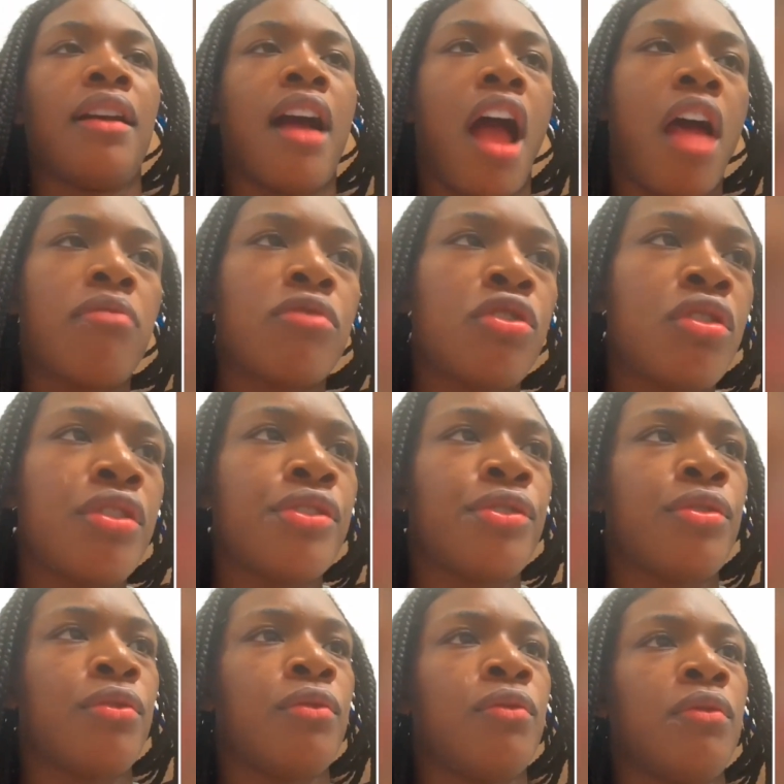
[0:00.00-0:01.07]
I'm going
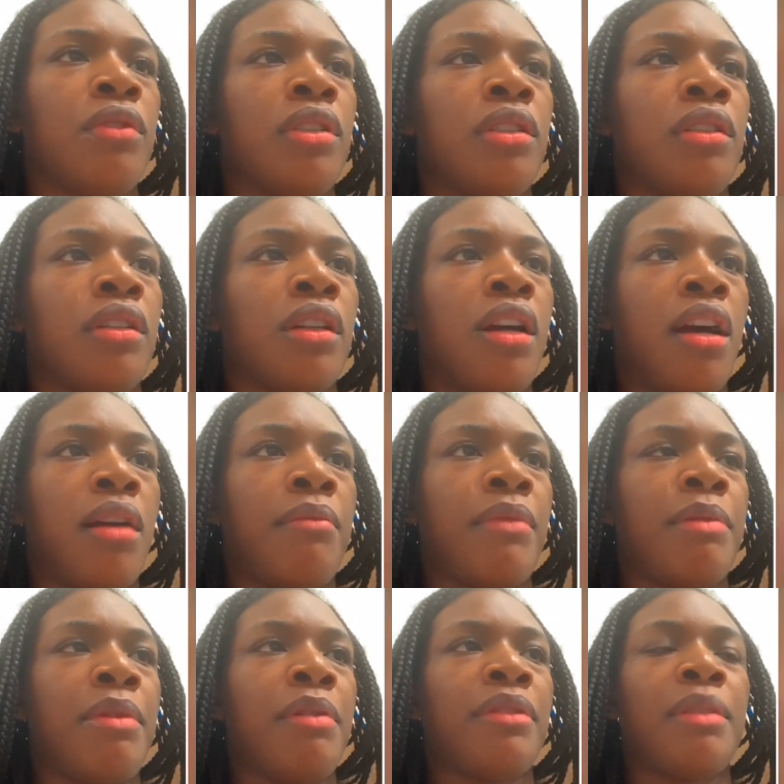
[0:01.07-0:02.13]
to come and
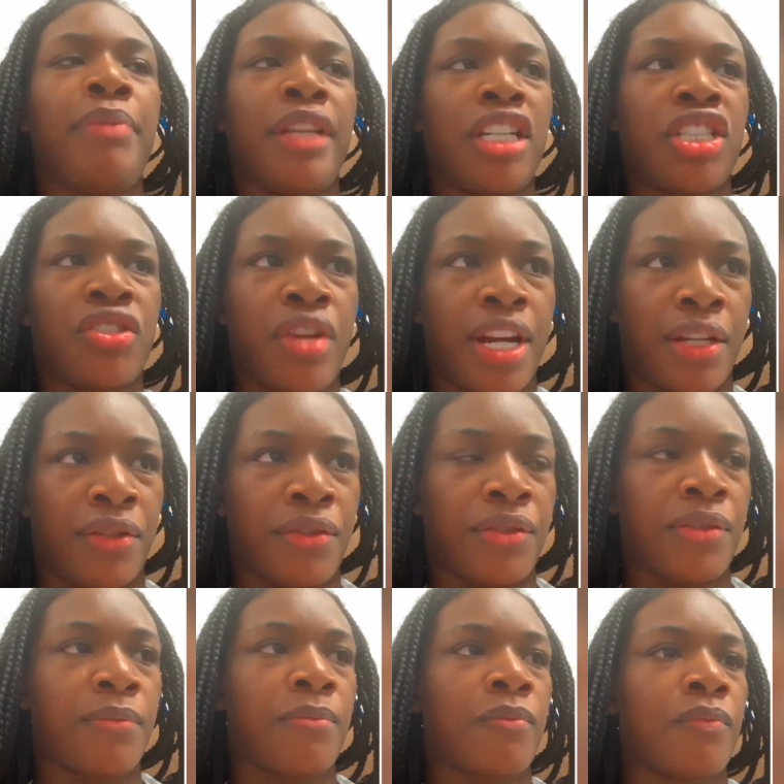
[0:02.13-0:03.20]
be with the best
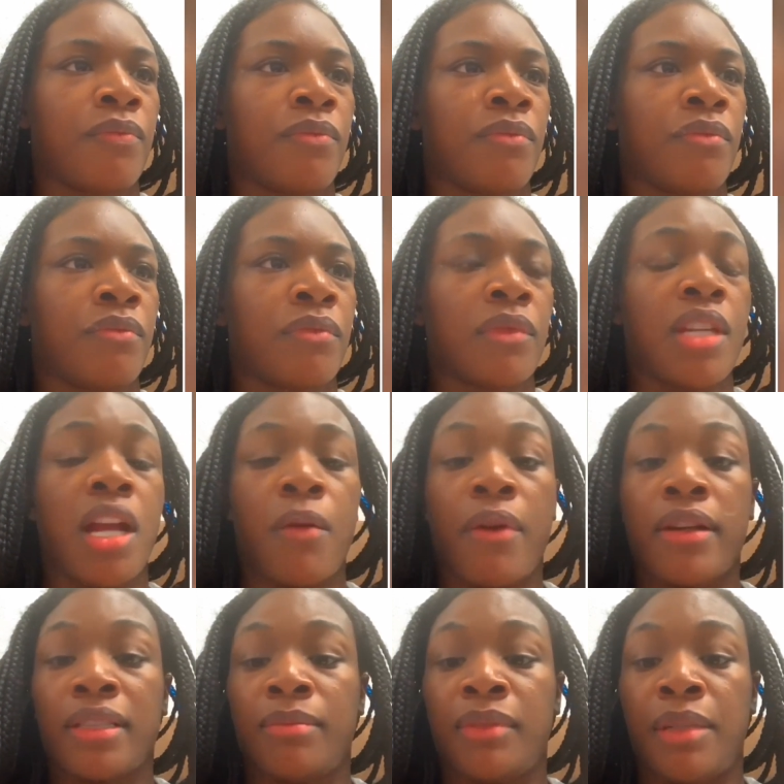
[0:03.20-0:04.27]
trainers,
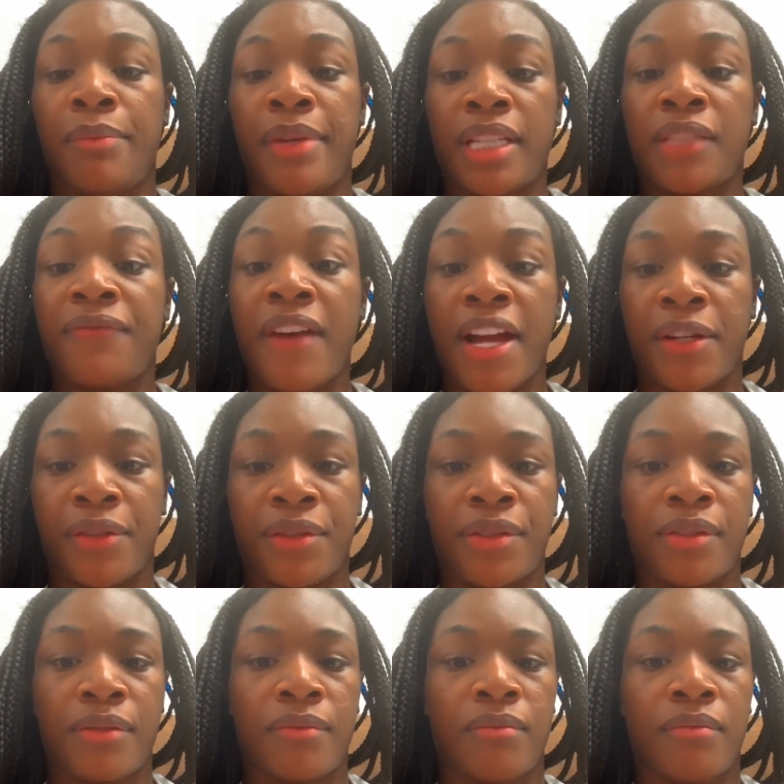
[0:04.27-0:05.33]
around some of the best fighters.
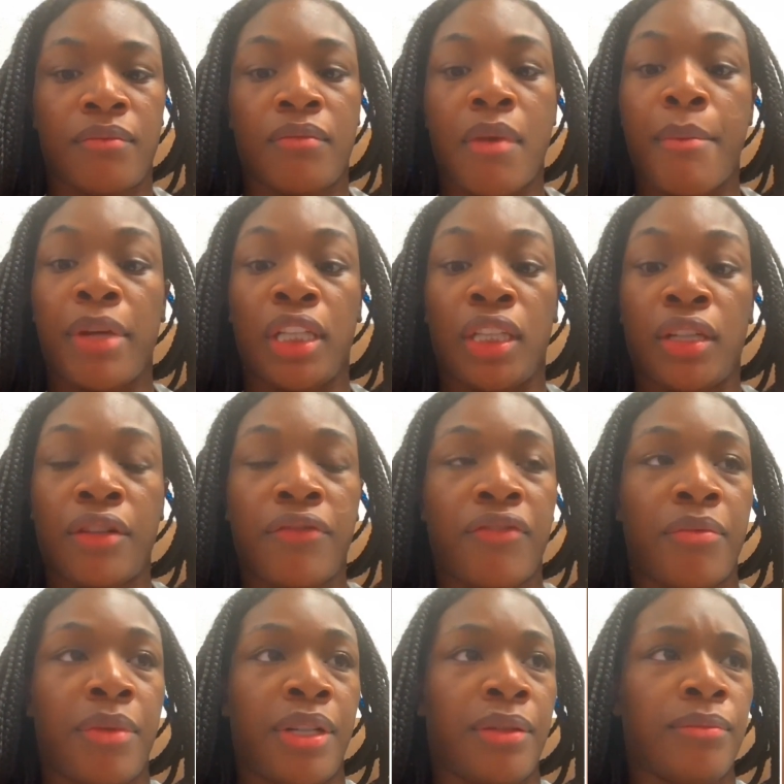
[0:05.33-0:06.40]
I'm going to learn
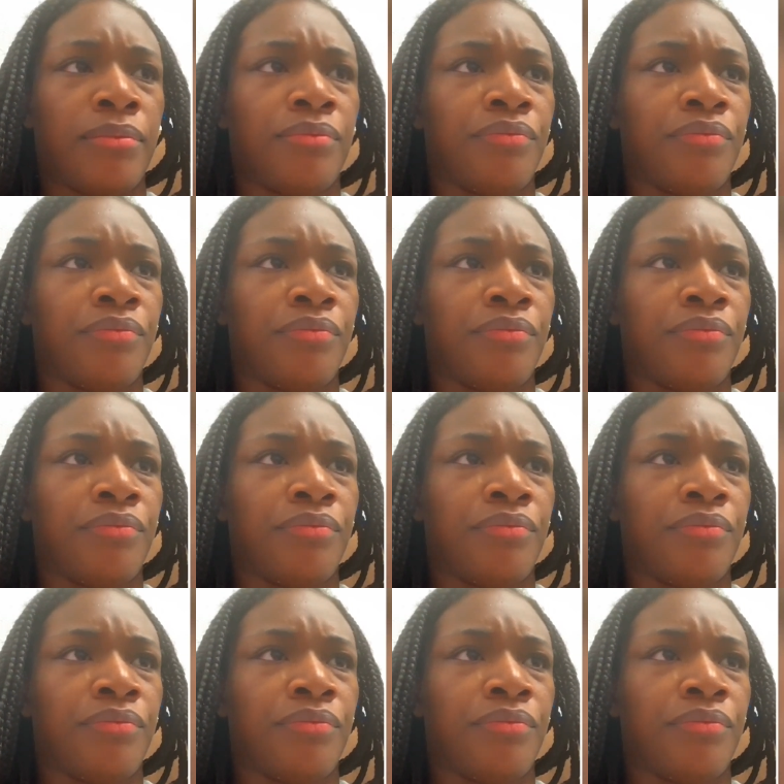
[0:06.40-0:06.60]
from them.